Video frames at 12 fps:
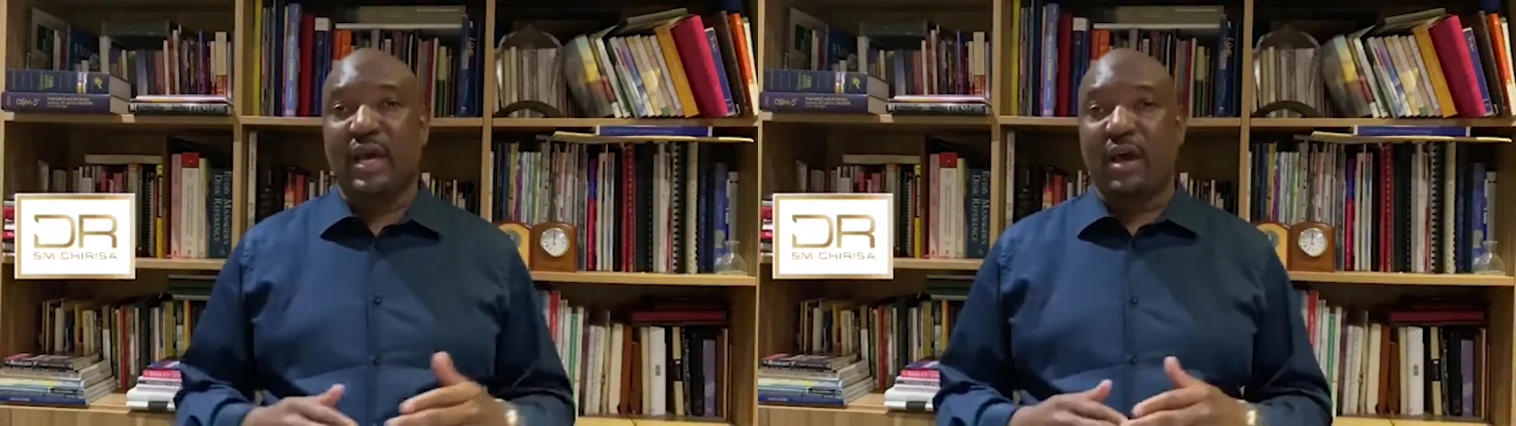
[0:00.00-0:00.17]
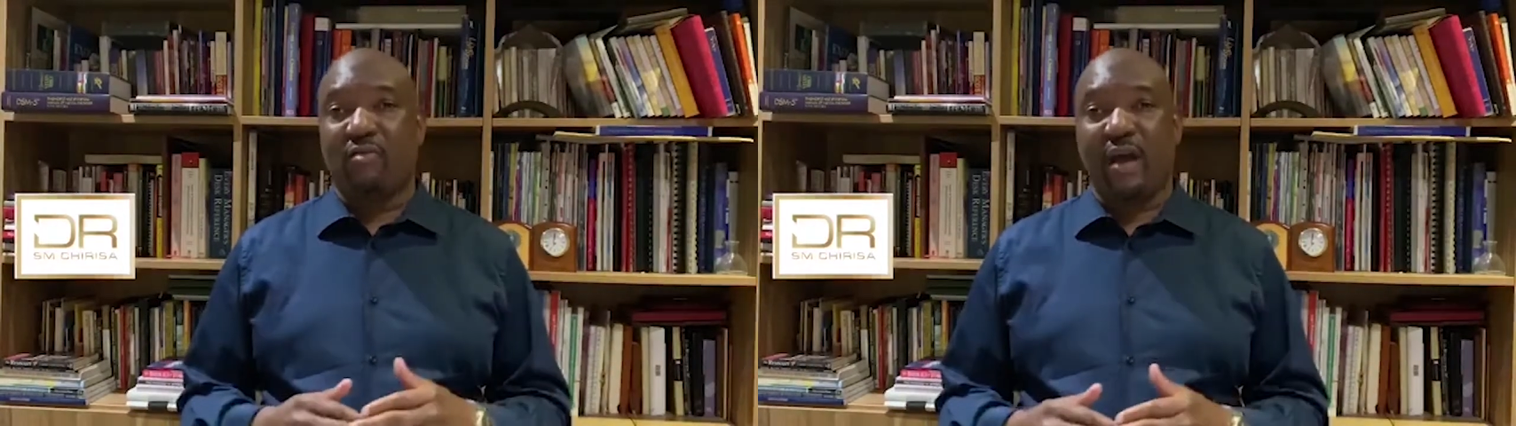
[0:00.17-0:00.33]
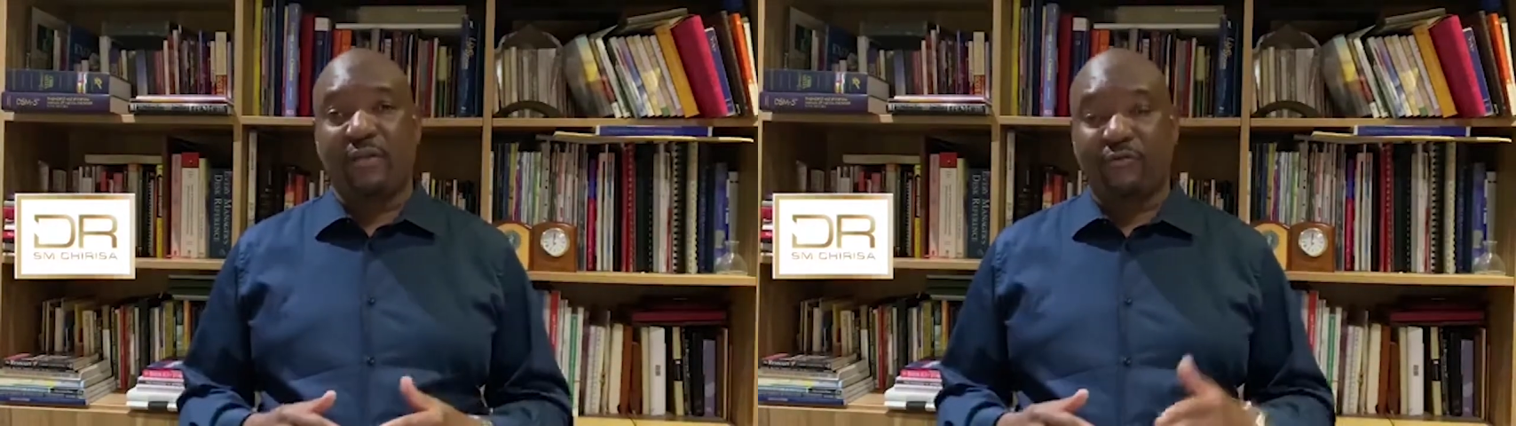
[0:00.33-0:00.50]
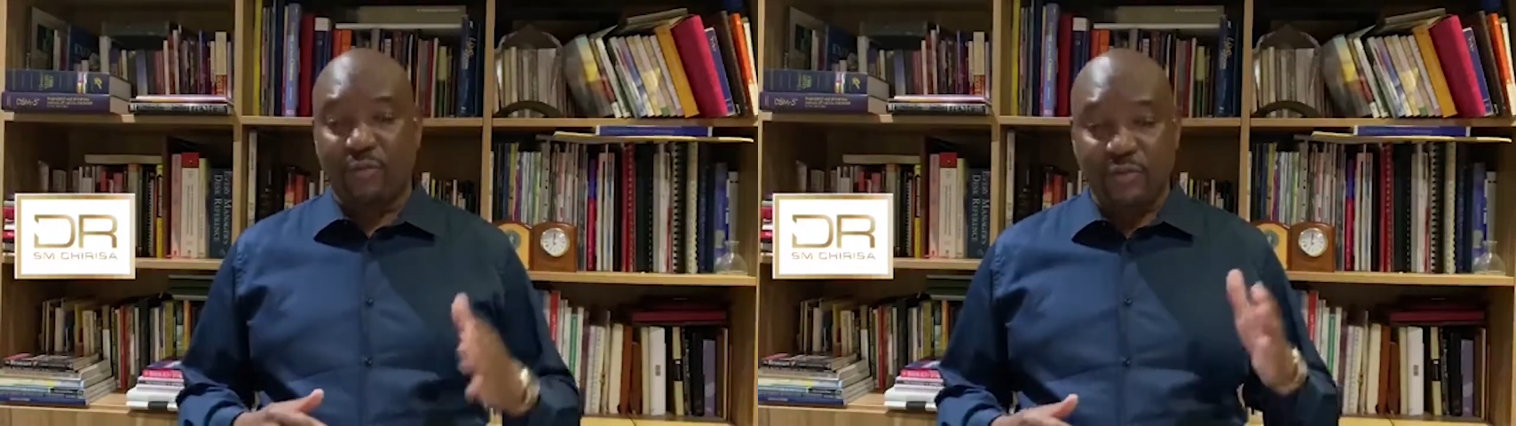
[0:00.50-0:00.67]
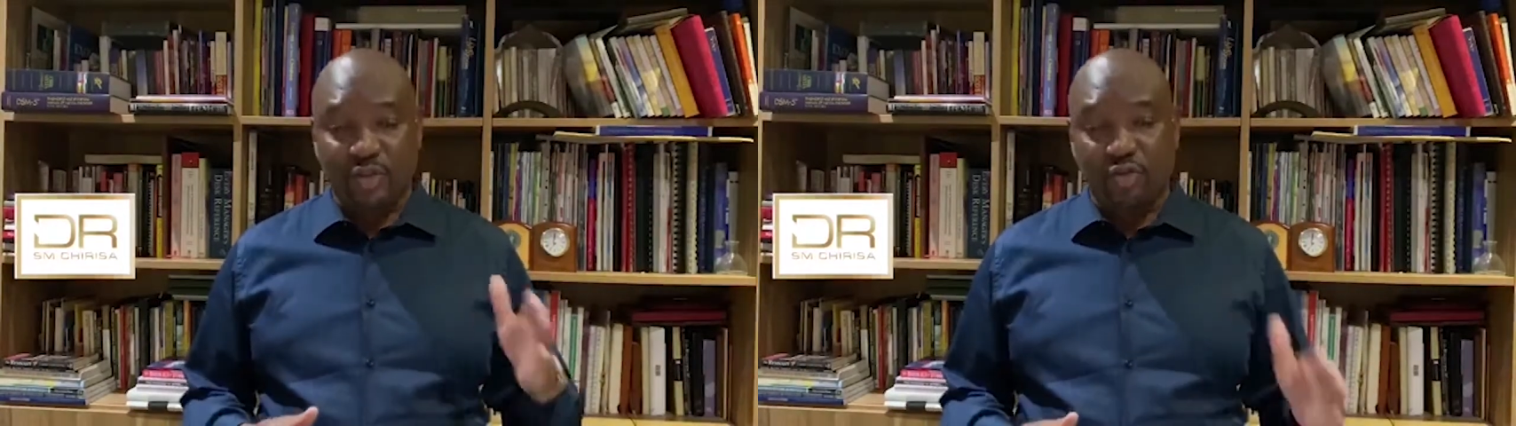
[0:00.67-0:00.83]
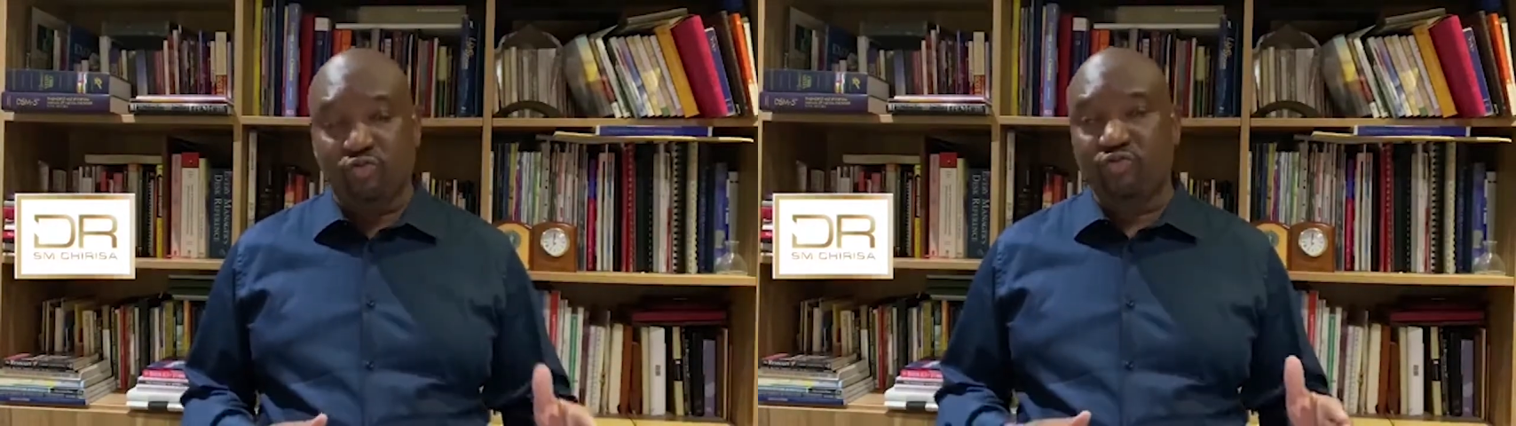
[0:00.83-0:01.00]
right from
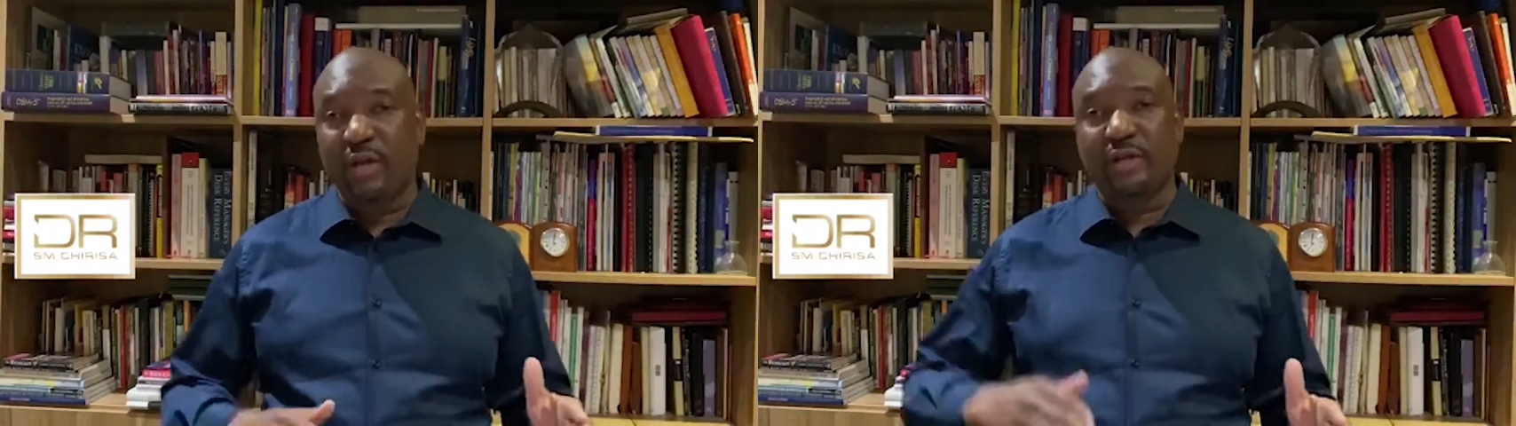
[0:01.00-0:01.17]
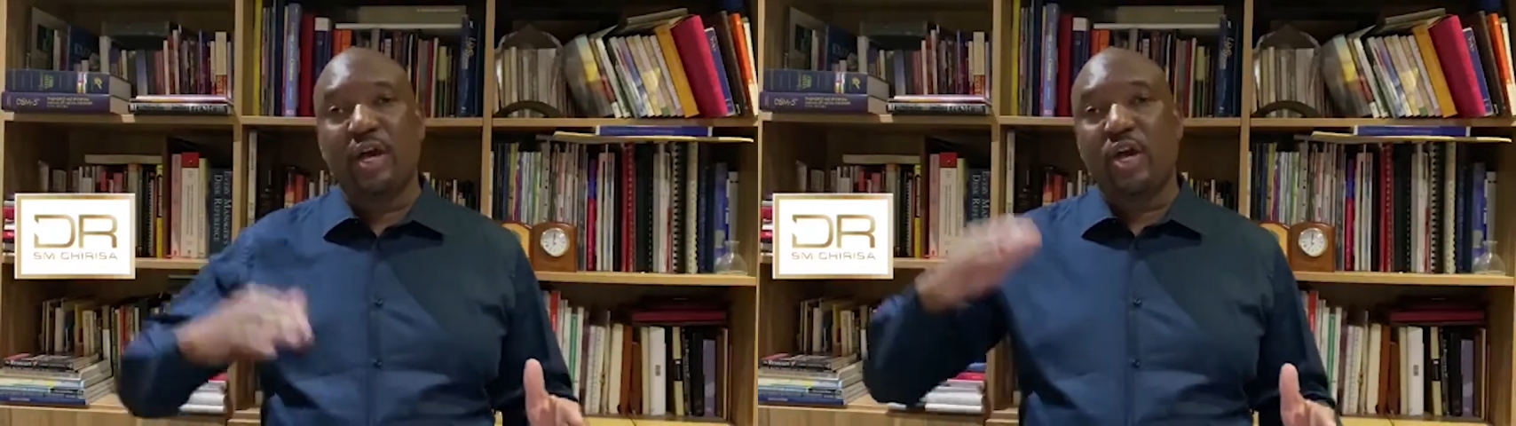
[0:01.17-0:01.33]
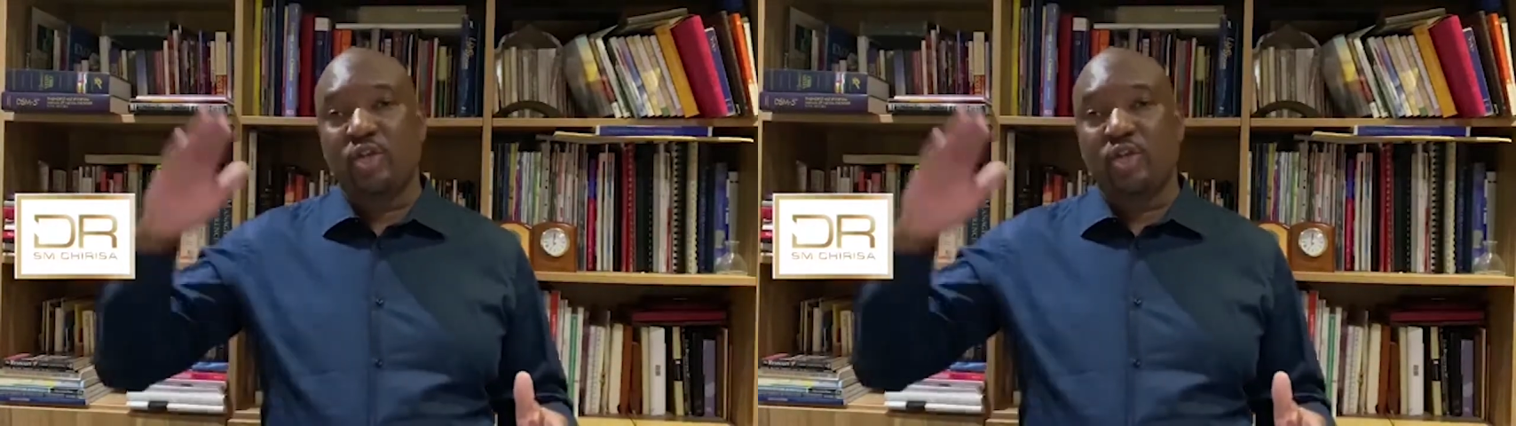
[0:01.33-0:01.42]
children